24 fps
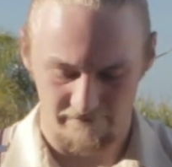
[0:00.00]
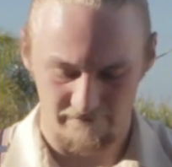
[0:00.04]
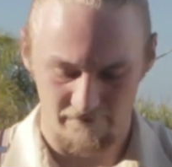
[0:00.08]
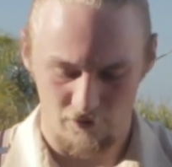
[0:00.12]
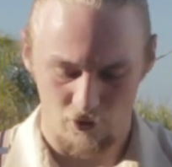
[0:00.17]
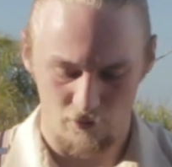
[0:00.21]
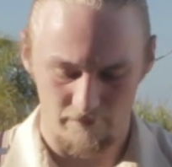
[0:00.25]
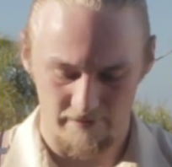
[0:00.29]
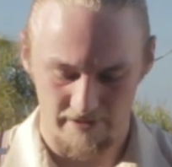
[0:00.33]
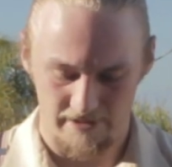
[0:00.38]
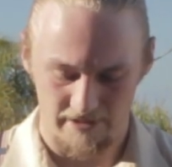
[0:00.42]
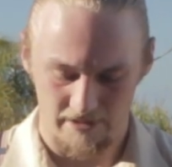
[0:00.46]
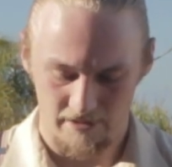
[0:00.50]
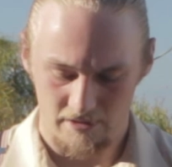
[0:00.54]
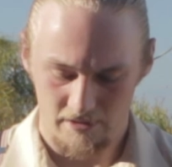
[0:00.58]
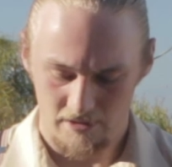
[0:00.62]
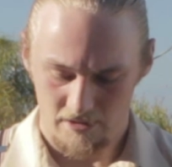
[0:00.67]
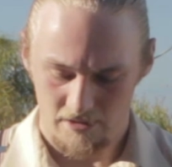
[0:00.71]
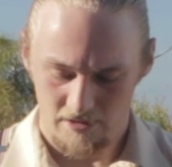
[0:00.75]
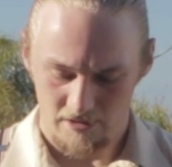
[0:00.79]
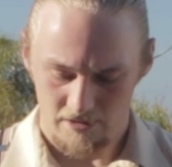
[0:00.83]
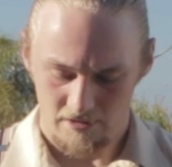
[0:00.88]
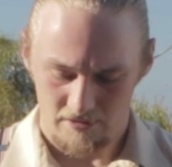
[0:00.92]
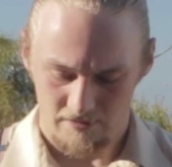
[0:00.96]
foamy,
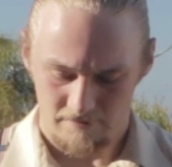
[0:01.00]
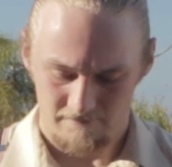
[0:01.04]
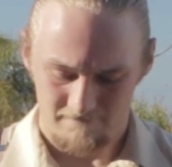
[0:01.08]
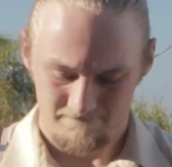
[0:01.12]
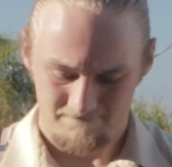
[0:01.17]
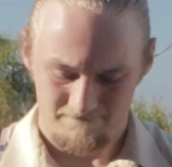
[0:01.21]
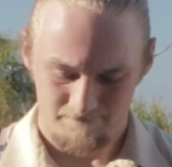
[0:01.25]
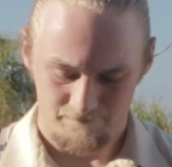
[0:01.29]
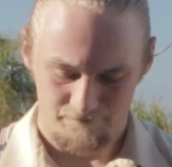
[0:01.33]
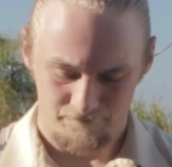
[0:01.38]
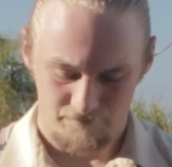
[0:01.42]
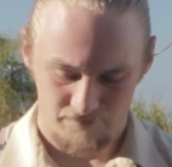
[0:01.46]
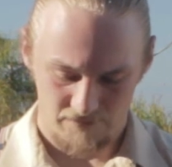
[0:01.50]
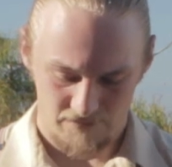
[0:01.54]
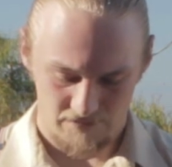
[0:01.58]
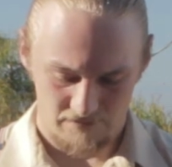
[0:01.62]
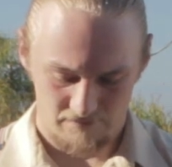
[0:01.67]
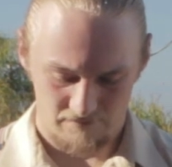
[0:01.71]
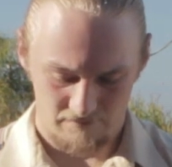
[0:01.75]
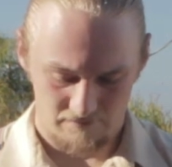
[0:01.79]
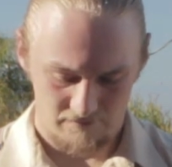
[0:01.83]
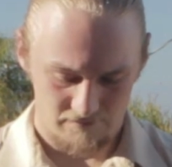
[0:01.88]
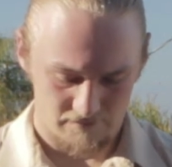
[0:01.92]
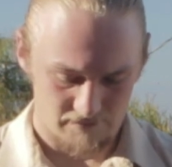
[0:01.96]

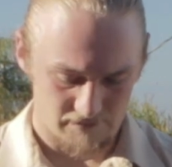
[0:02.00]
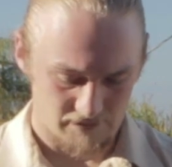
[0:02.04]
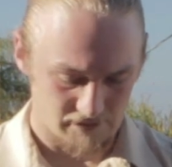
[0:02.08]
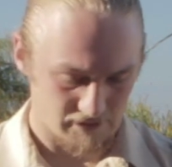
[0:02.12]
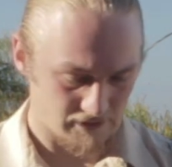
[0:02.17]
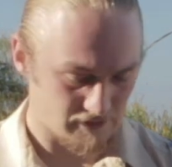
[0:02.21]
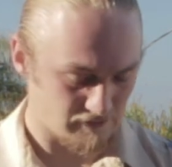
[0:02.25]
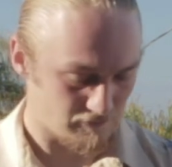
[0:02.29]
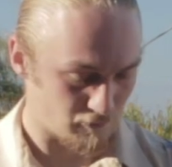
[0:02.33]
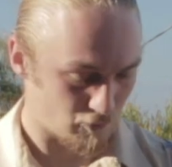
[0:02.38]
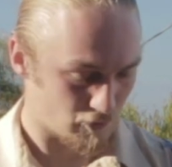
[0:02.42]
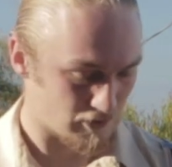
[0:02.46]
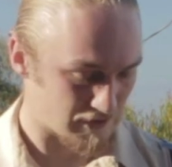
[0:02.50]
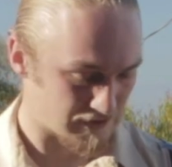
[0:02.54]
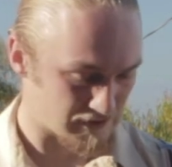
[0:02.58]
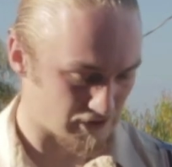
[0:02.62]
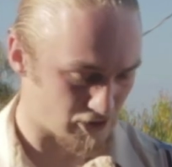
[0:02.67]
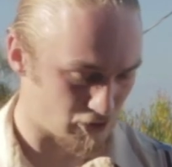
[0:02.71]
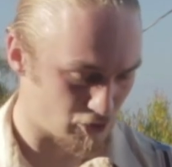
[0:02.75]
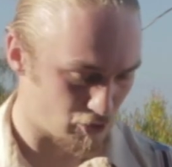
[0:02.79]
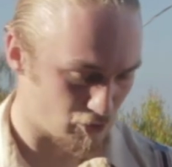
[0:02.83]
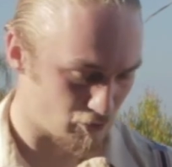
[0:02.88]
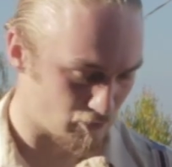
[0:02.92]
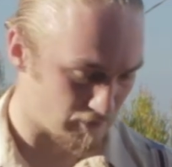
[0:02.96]
a little more like
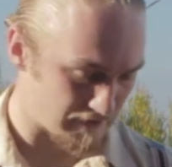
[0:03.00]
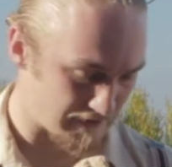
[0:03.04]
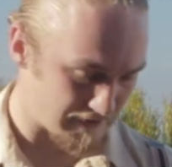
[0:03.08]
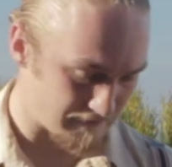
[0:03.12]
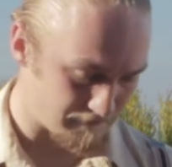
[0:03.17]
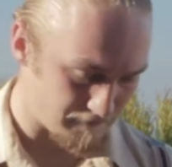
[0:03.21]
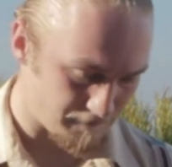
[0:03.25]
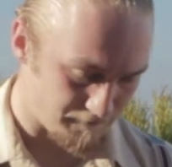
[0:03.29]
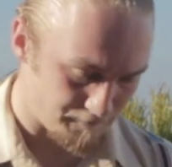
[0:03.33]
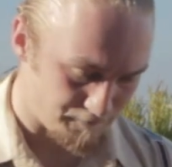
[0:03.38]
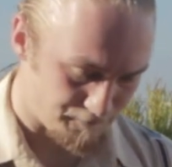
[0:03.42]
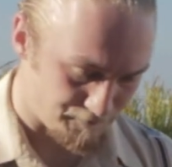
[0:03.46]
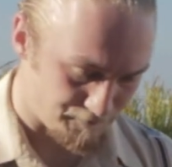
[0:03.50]
cream.